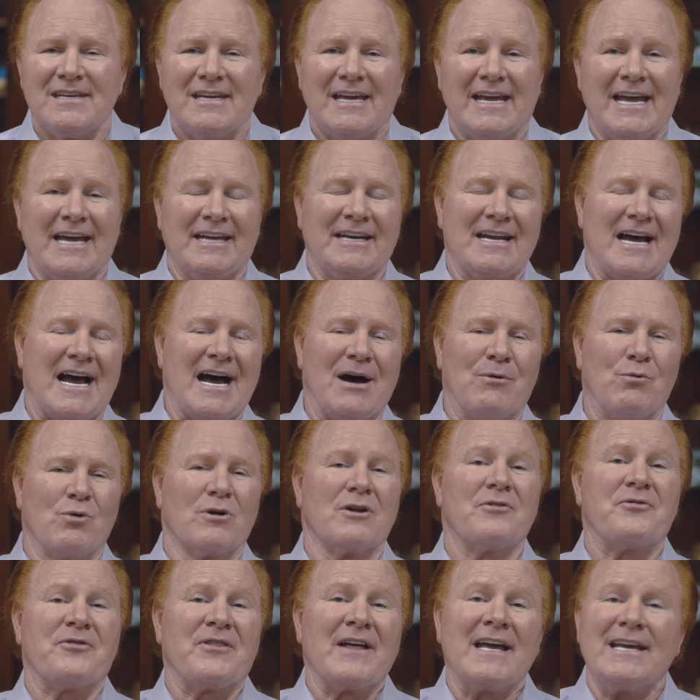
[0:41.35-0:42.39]
And I want
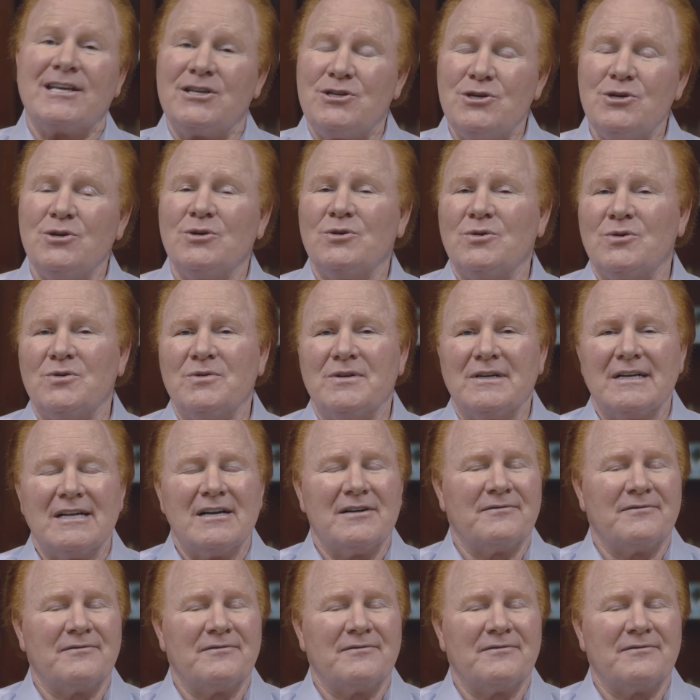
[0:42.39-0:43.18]
to thank you